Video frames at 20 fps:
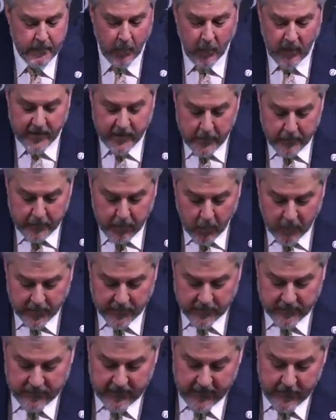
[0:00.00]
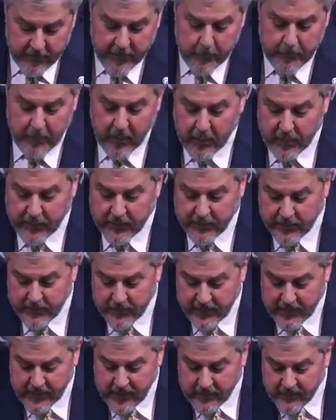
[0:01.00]
But William Borden felt the
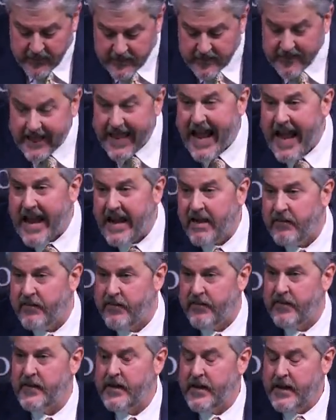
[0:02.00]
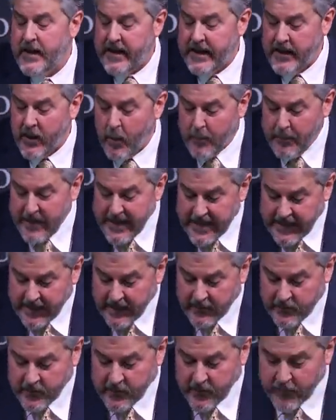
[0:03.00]
burden to give his life in
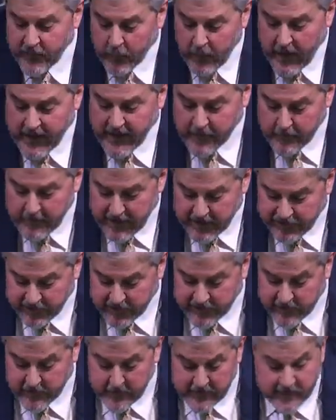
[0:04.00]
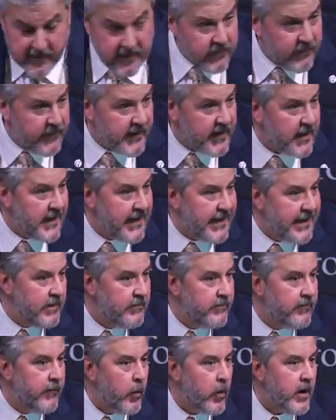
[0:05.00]
obedience to the Great Commission, specifically in
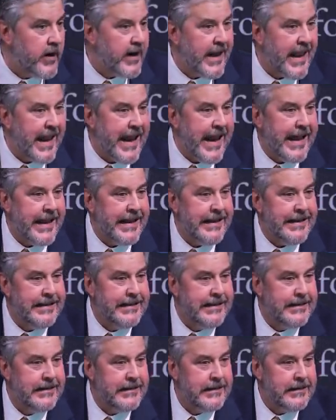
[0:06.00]
a foreign land.